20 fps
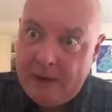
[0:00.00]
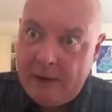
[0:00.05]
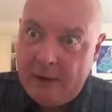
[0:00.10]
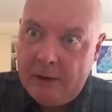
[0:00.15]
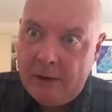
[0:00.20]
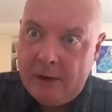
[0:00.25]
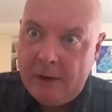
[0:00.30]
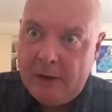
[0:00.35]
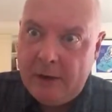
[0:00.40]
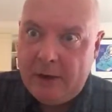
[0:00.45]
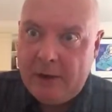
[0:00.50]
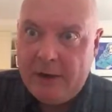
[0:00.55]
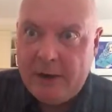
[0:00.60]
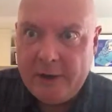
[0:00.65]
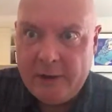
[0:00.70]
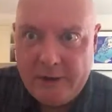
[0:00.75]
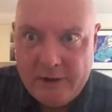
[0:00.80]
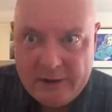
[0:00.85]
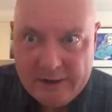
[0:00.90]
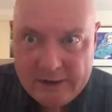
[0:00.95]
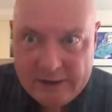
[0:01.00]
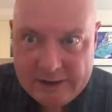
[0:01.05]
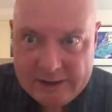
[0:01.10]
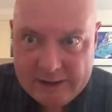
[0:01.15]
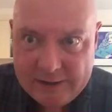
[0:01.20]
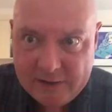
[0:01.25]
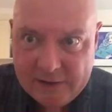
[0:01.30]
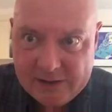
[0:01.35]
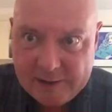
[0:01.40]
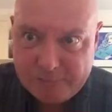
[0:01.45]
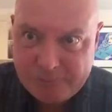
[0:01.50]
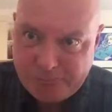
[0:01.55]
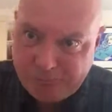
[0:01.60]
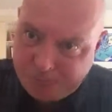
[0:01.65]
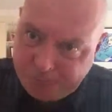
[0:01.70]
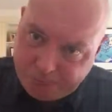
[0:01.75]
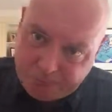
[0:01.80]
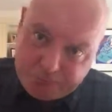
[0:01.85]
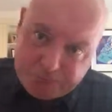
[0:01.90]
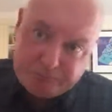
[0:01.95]
Oh, I think that covers it.
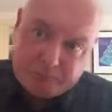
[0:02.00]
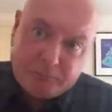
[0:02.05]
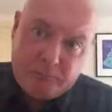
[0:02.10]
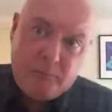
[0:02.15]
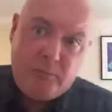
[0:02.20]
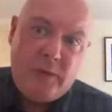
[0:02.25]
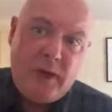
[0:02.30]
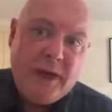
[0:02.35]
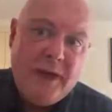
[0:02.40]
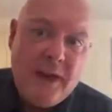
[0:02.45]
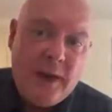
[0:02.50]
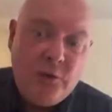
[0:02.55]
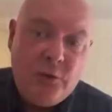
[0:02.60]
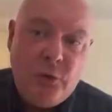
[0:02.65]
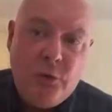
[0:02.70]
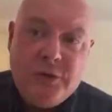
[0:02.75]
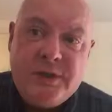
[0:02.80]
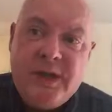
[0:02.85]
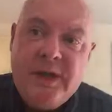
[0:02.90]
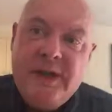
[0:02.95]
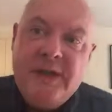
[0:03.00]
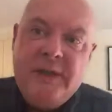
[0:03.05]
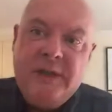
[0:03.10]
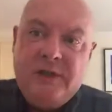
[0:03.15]
Now, of course,